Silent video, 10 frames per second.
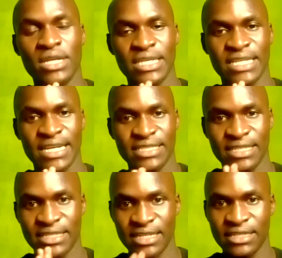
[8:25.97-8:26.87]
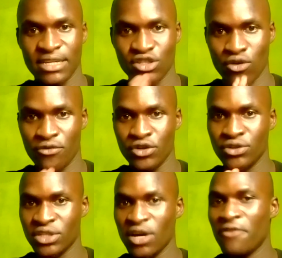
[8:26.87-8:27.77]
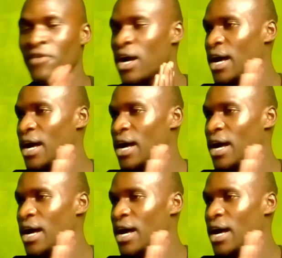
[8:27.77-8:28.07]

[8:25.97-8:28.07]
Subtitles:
the health status of yourself